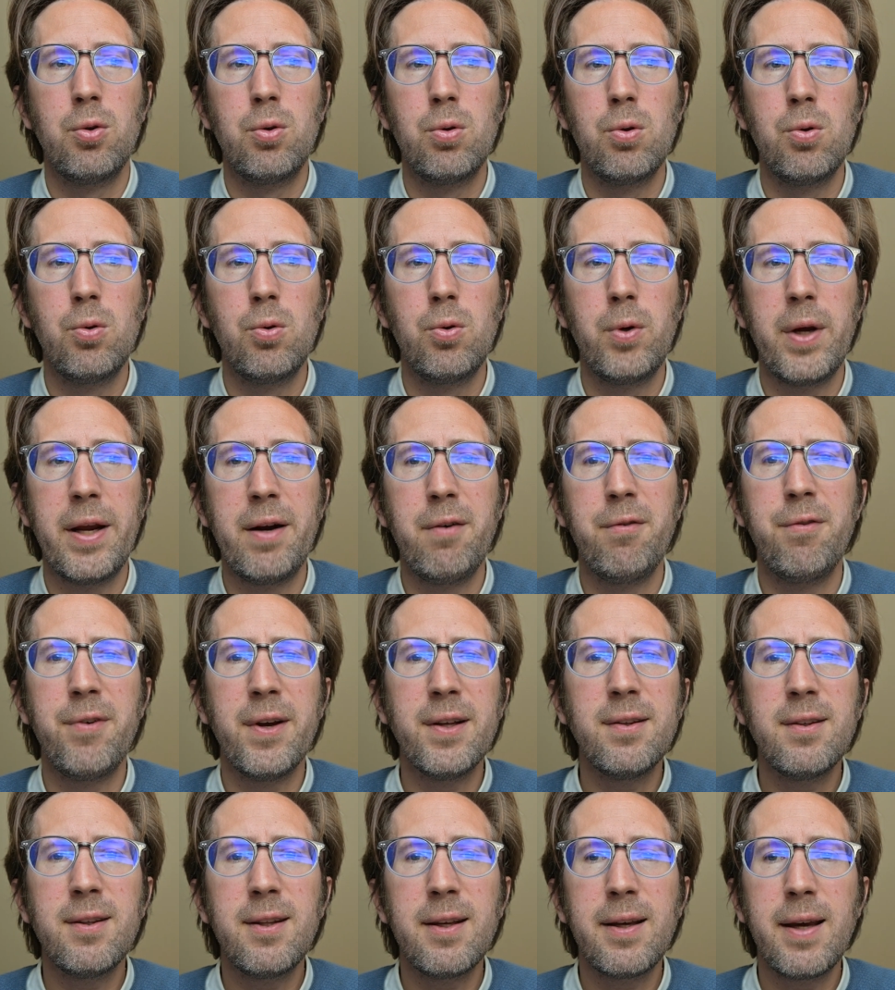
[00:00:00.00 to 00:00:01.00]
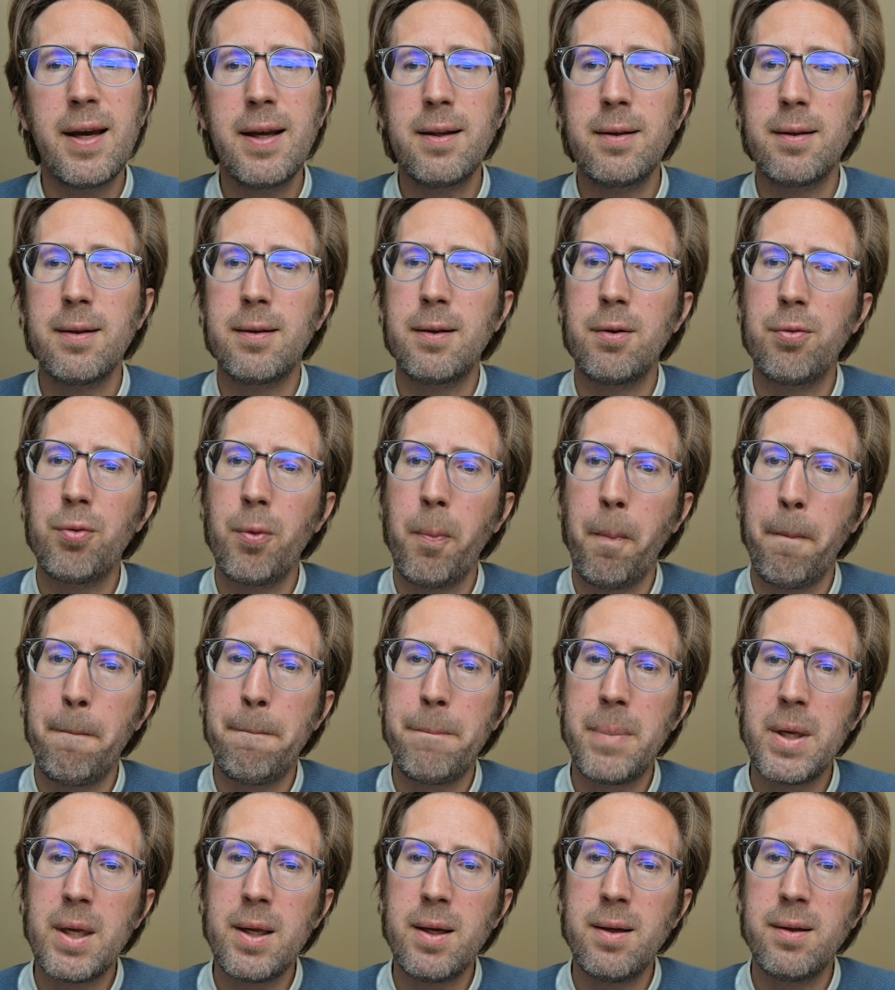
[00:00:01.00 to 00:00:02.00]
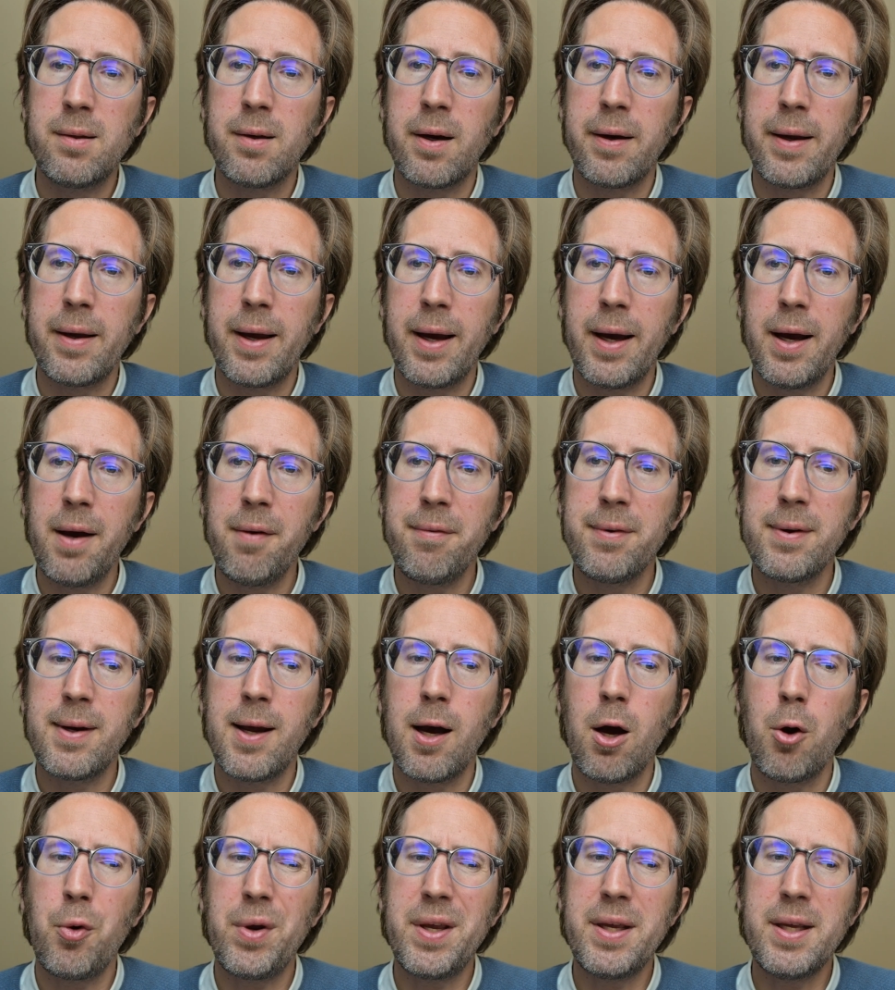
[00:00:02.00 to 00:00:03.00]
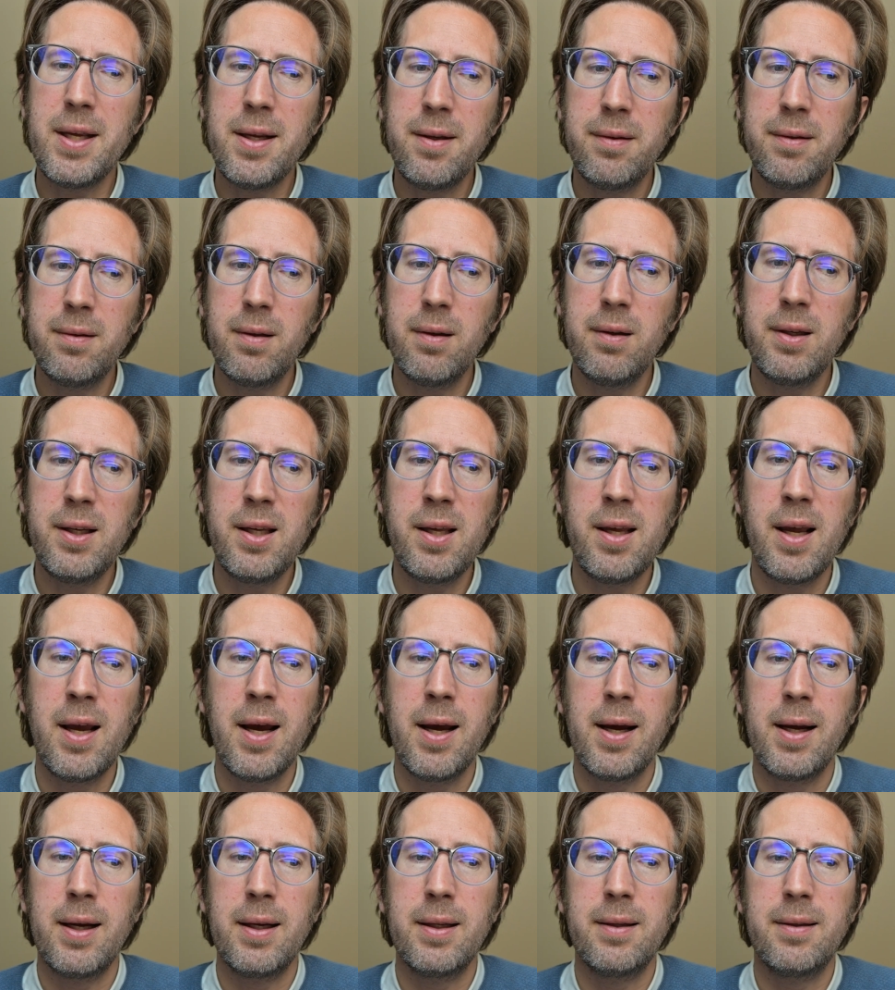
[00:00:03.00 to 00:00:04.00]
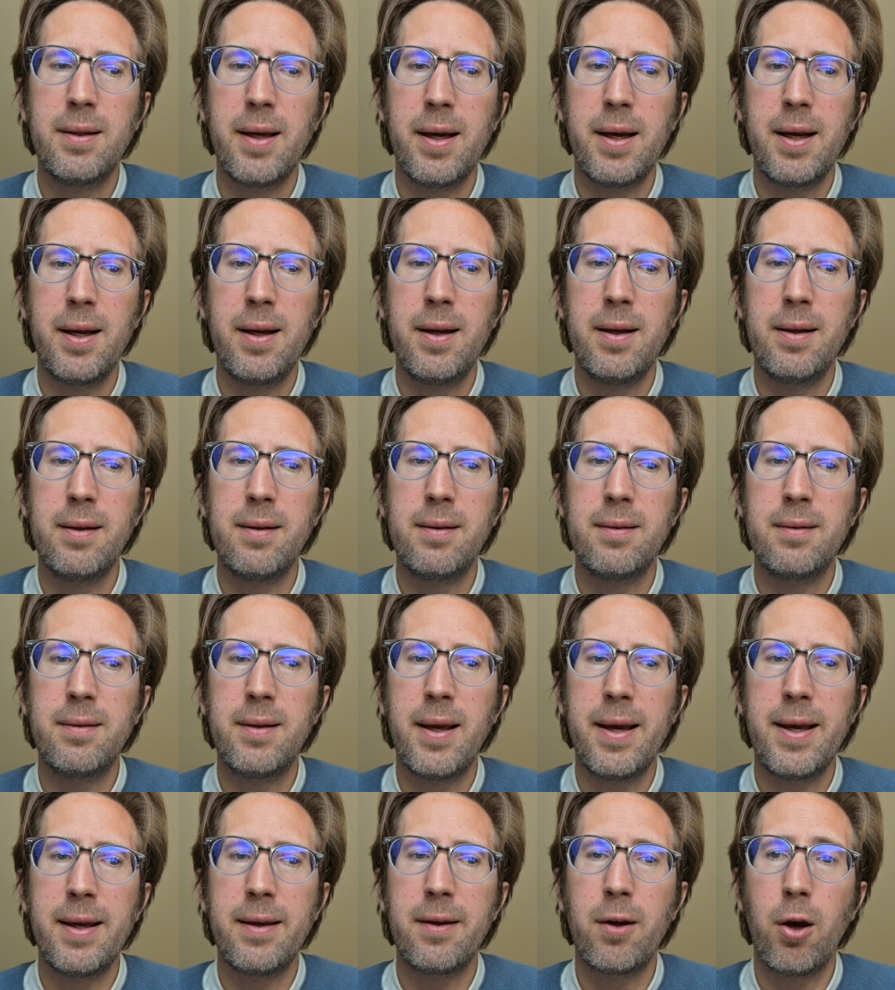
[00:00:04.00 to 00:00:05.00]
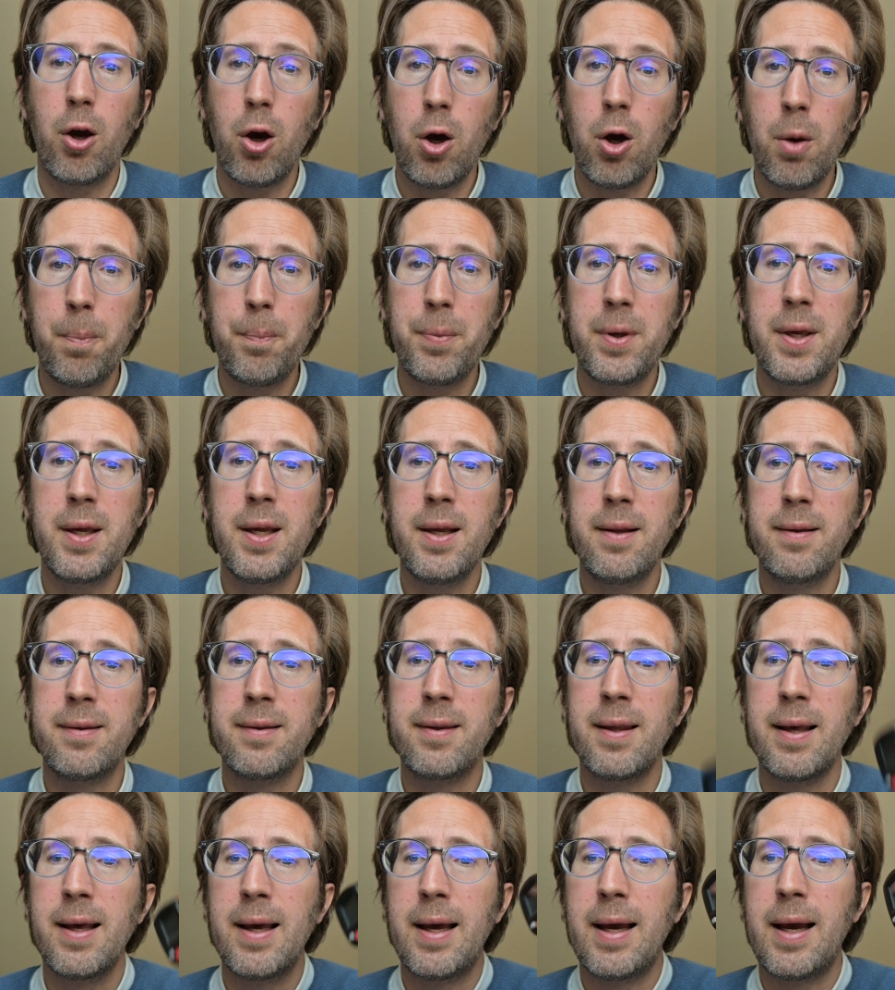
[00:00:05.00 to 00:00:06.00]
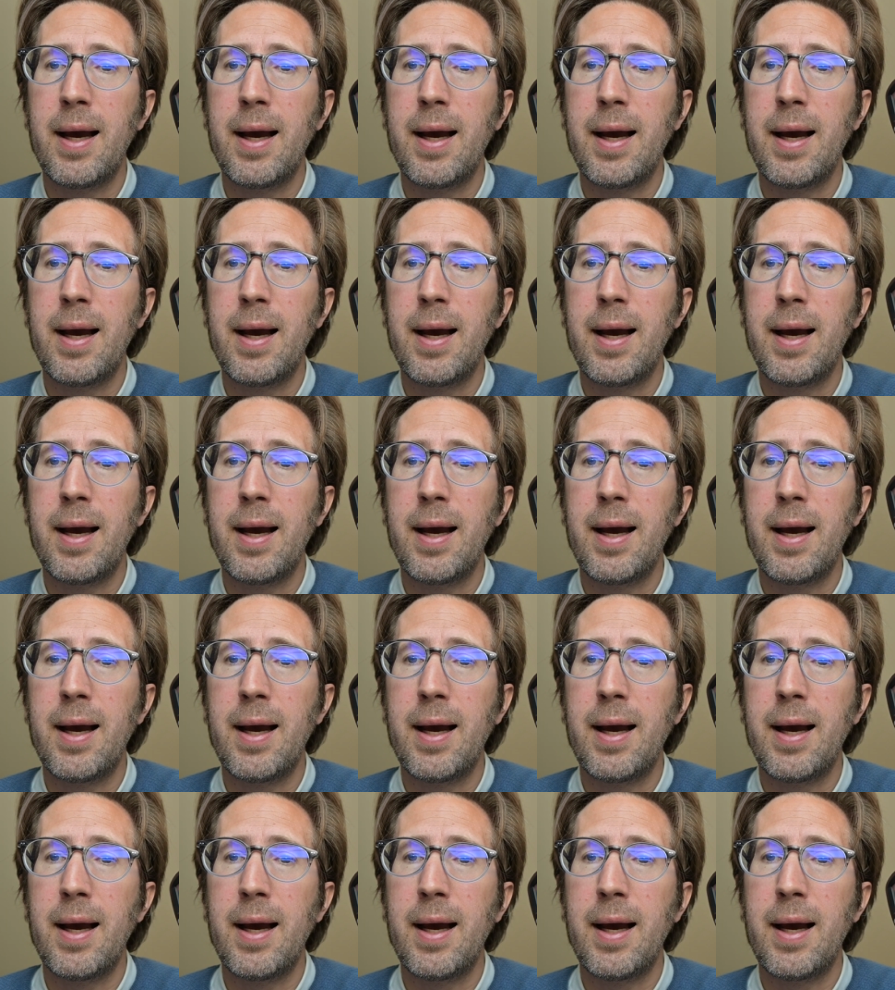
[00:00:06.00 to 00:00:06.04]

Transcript: to investigate the different beans I have and how easily they take up heat,